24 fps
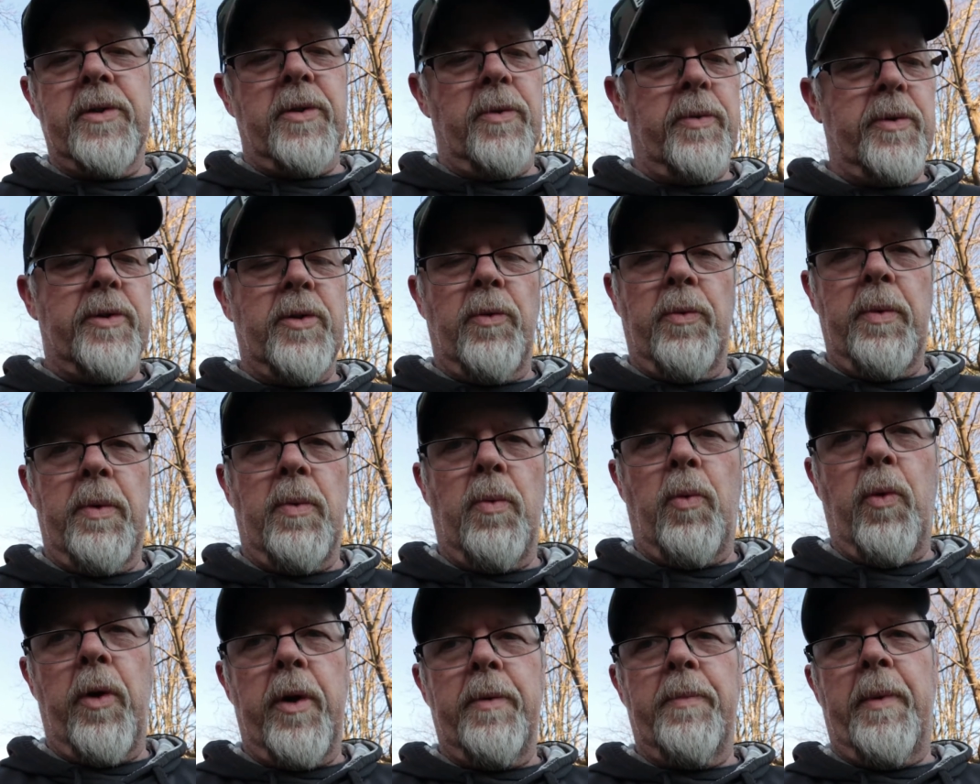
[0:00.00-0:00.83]
There was no
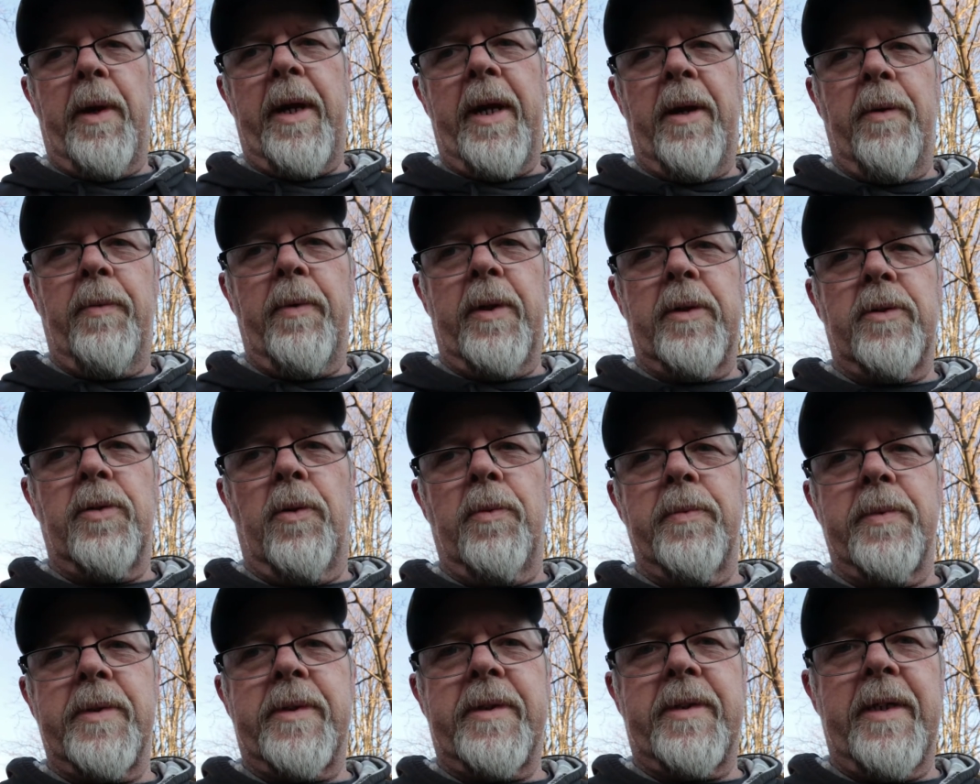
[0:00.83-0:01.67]
reward in my hand when I
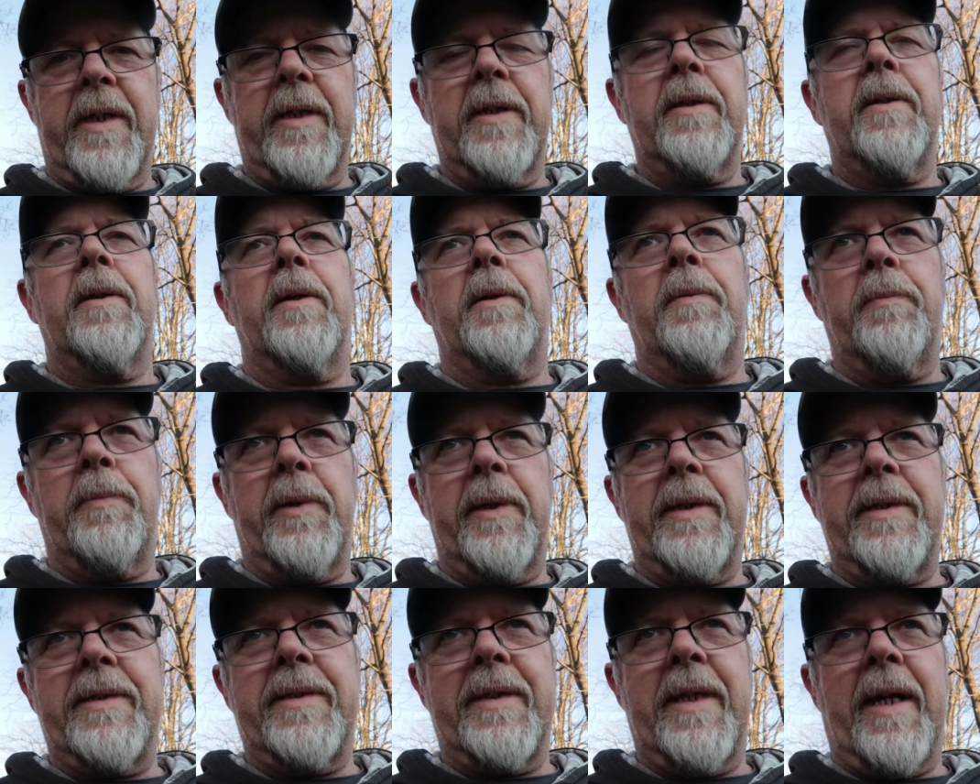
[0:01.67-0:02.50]
told him to sit,
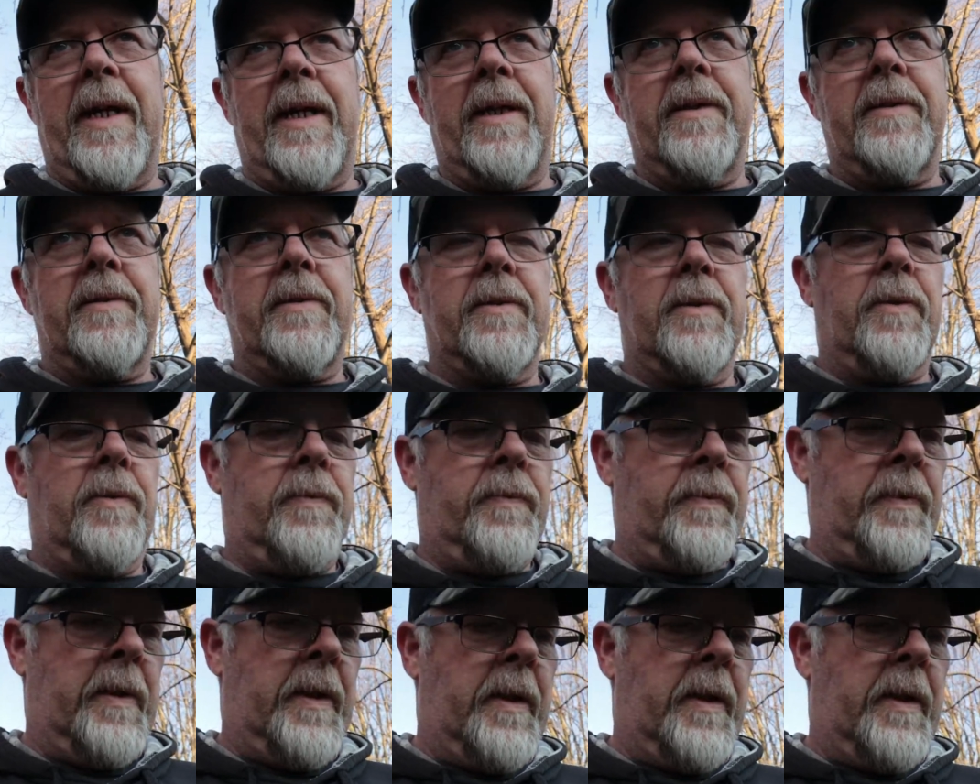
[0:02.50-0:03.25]
but he sat. So.